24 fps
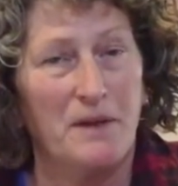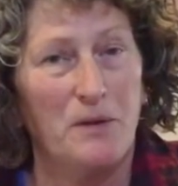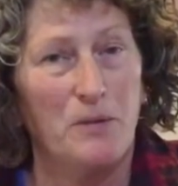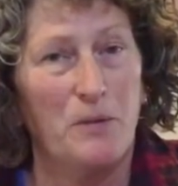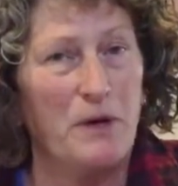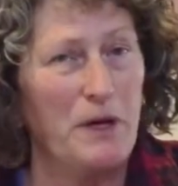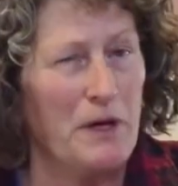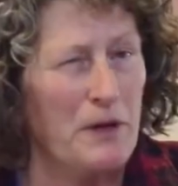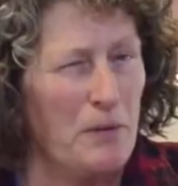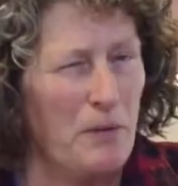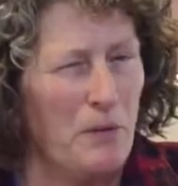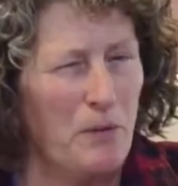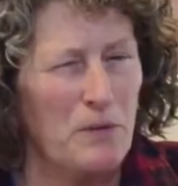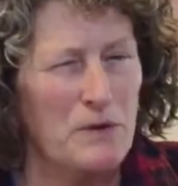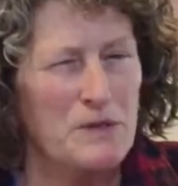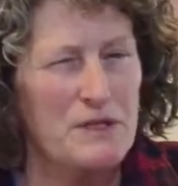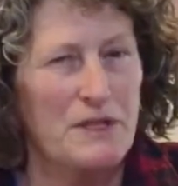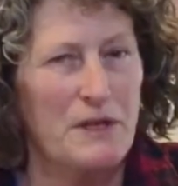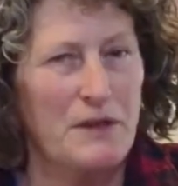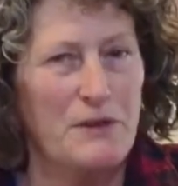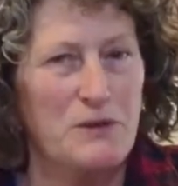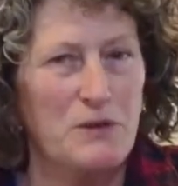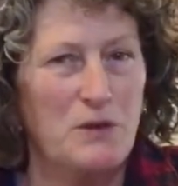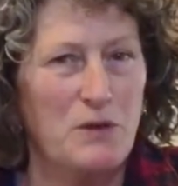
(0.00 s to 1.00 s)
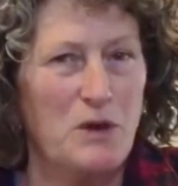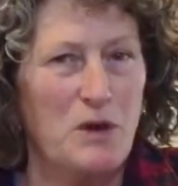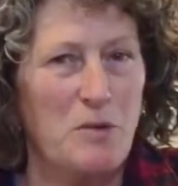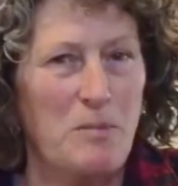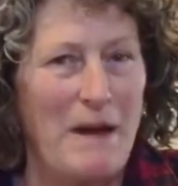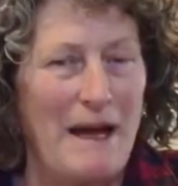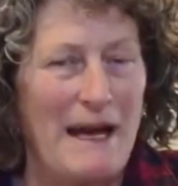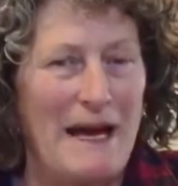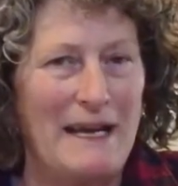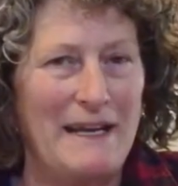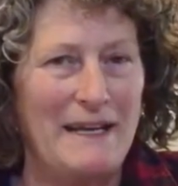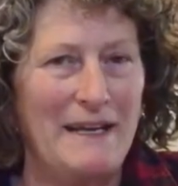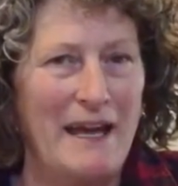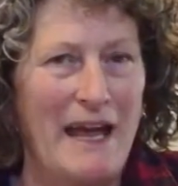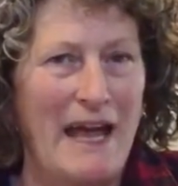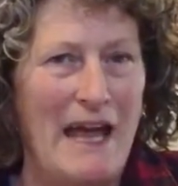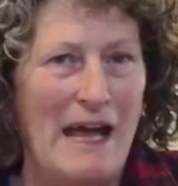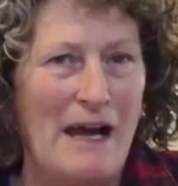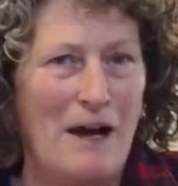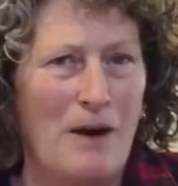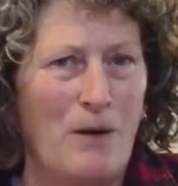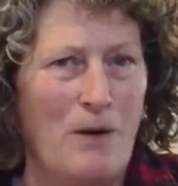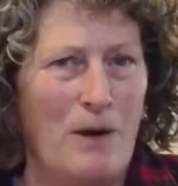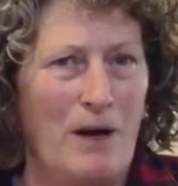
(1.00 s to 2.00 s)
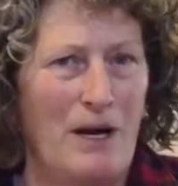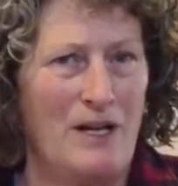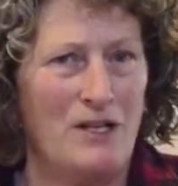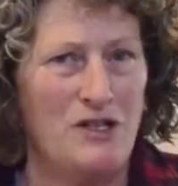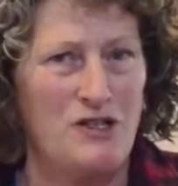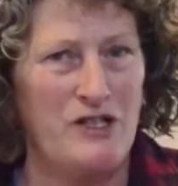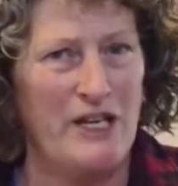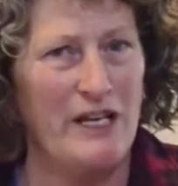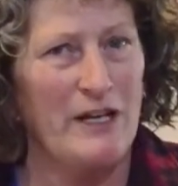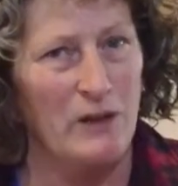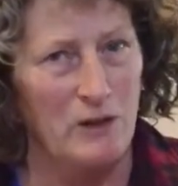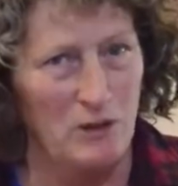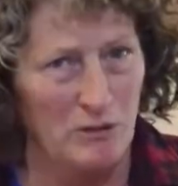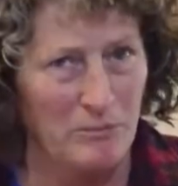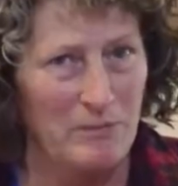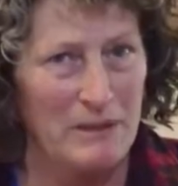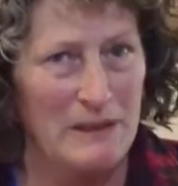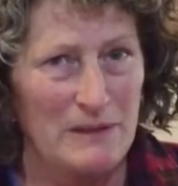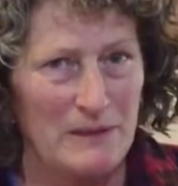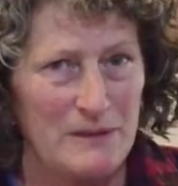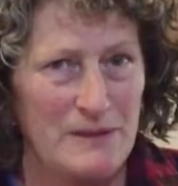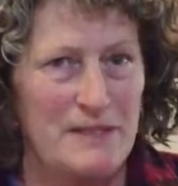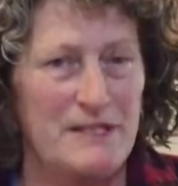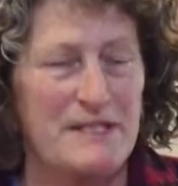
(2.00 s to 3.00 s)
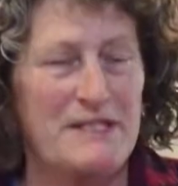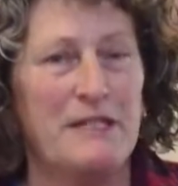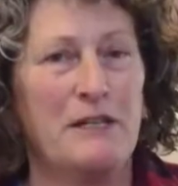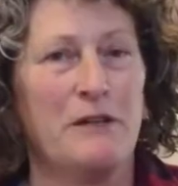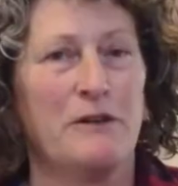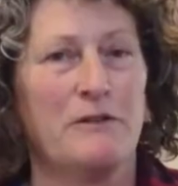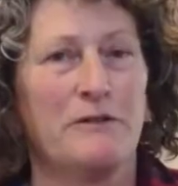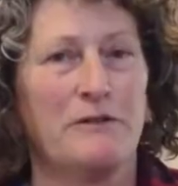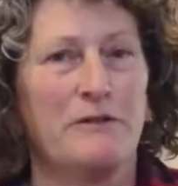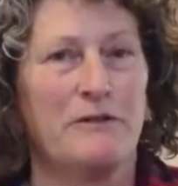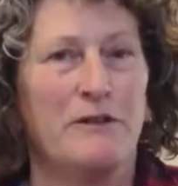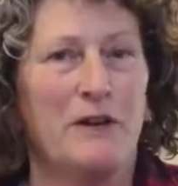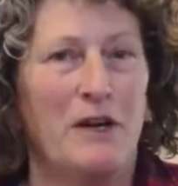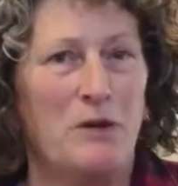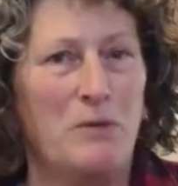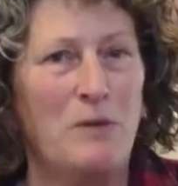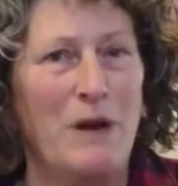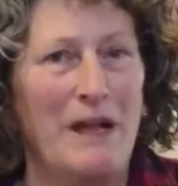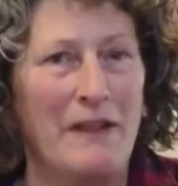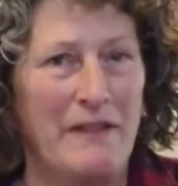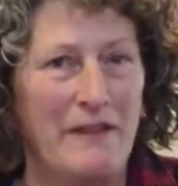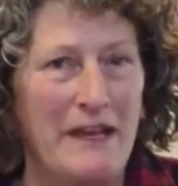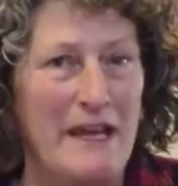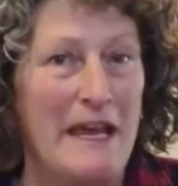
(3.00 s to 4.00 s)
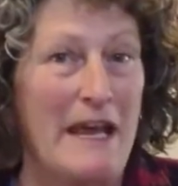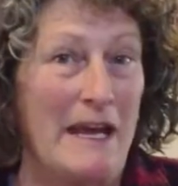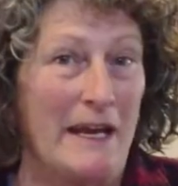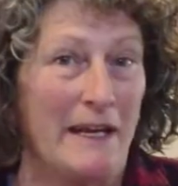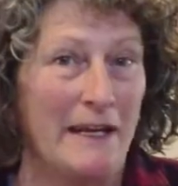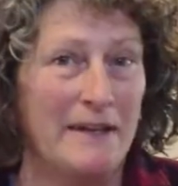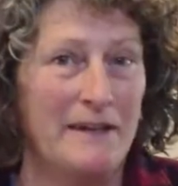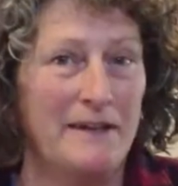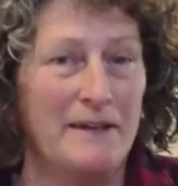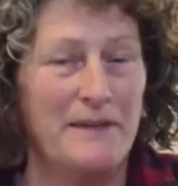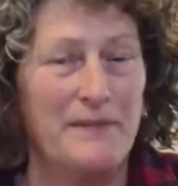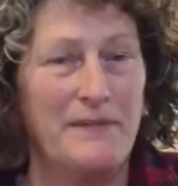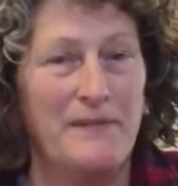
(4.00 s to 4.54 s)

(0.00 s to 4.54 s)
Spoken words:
We're going to also talk about how a shell builds itself around the egg.